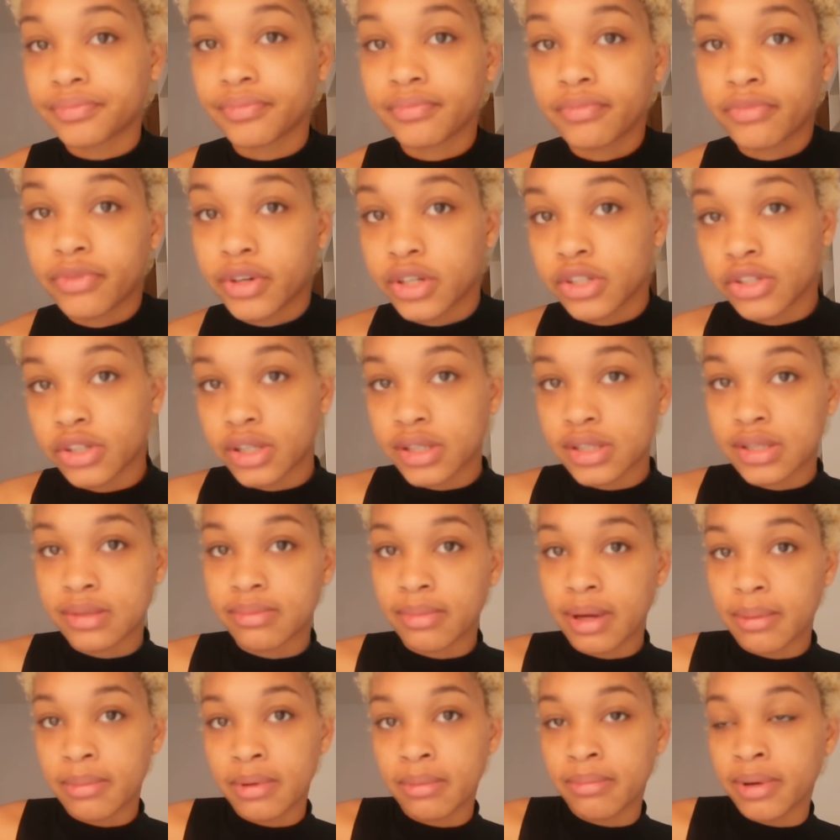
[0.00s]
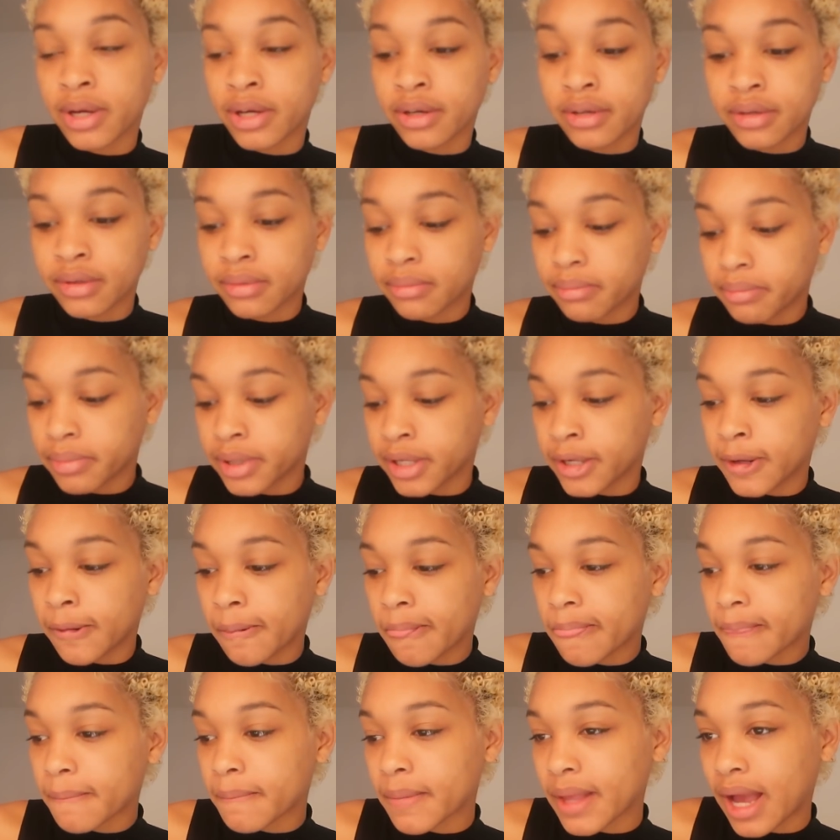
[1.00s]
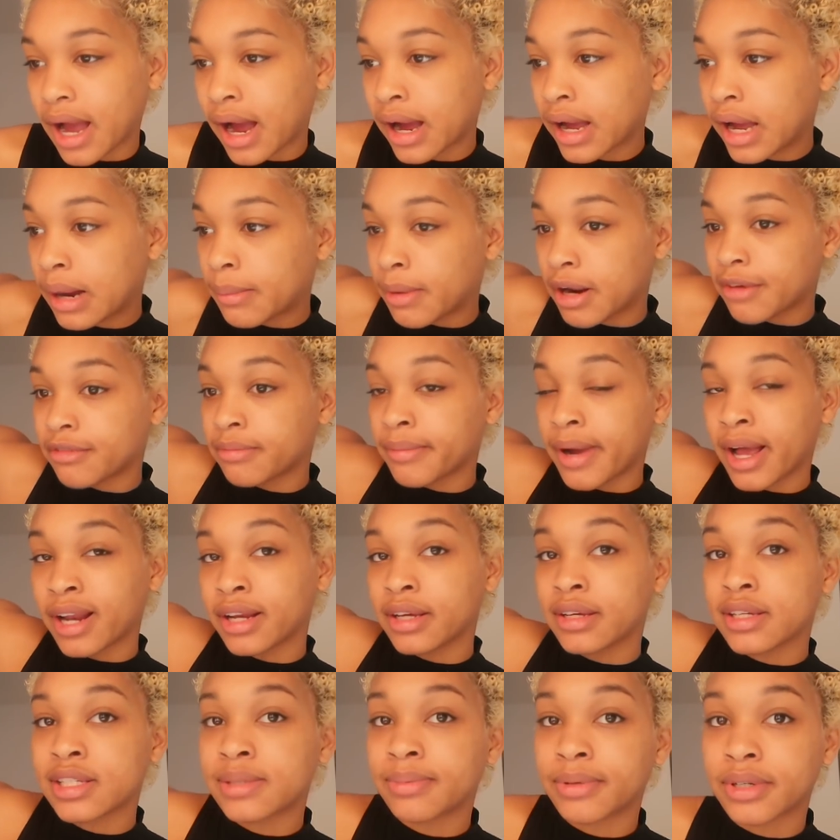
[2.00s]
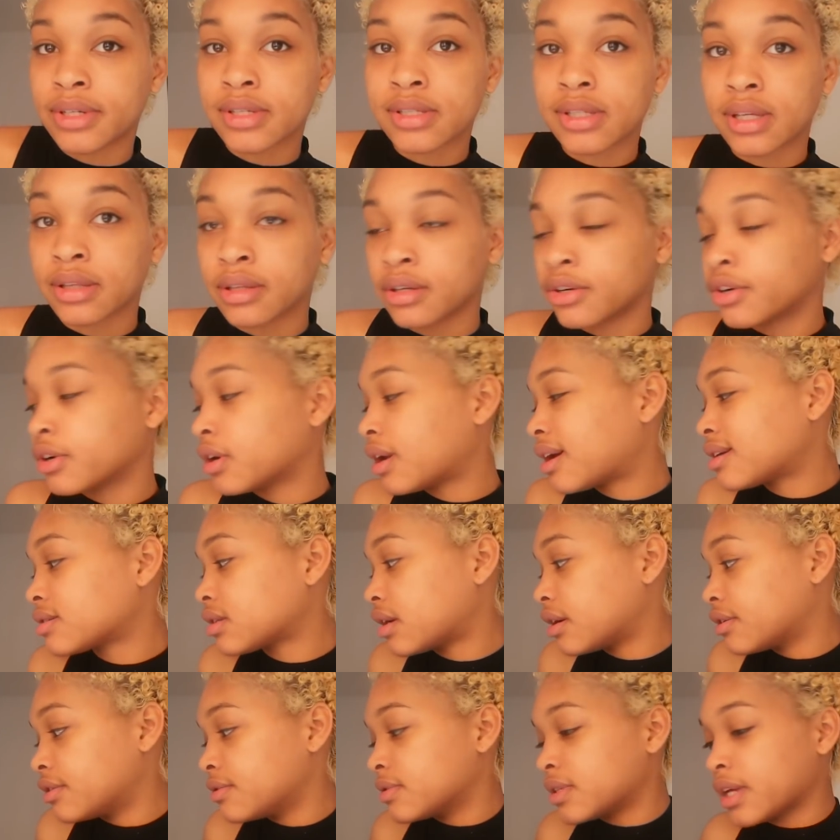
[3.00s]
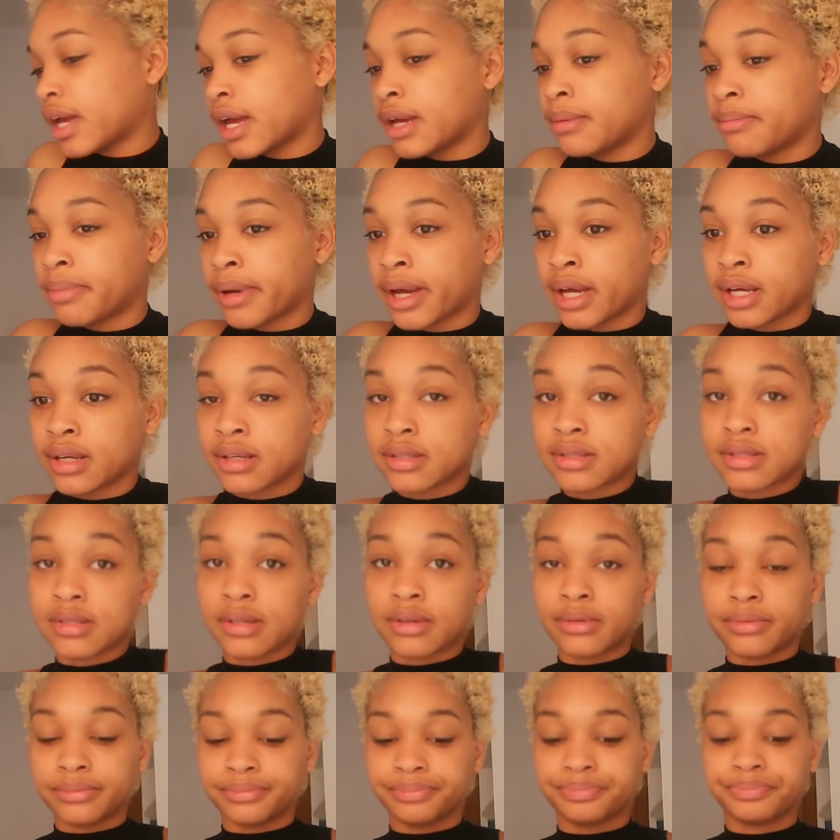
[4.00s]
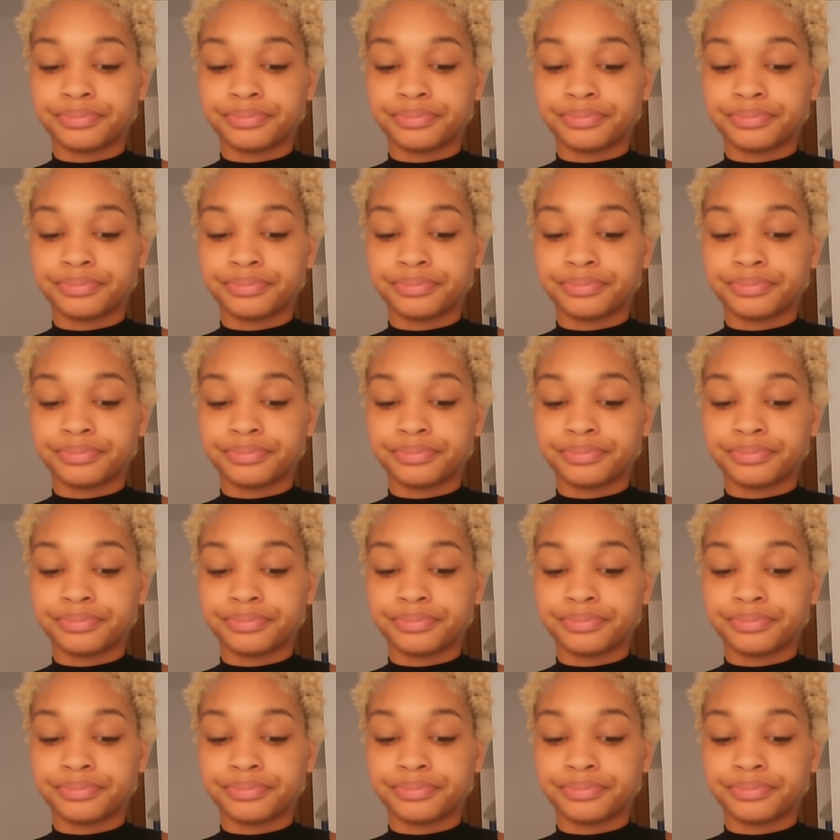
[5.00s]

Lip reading: free tress may be better, but I got mine from AliExpress, and the girl I saw used 8 packs, so